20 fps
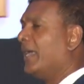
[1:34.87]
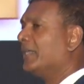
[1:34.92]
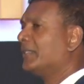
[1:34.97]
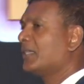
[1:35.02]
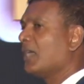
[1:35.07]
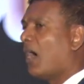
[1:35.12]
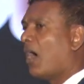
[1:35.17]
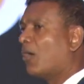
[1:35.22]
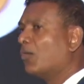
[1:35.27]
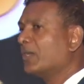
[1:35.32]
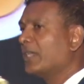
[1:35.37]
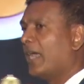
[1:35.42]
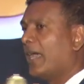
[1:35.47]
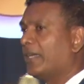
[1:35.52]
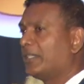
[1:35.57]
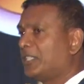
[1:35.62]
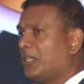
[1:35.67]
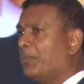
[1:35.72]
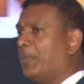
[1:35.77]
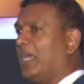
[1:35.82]
it's out
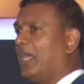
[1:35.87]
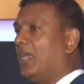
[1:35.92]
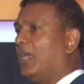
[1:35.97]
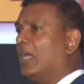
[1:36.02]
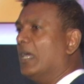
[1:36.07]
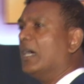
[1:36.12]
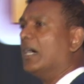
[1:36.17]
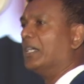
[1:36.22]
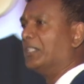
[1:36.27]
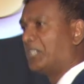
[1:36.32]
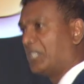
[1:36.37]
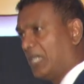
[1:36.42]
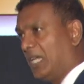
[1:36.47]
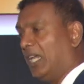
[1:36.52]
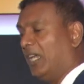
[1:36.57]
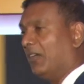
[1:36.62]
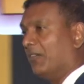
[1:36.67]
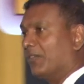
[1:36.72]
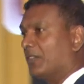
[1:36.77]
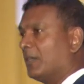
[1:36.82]
there to be
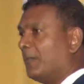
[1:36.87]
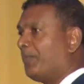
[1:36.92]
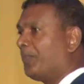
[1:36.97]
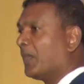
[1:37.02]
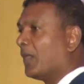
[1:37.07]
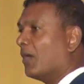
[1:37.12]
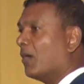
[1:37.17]
achieved.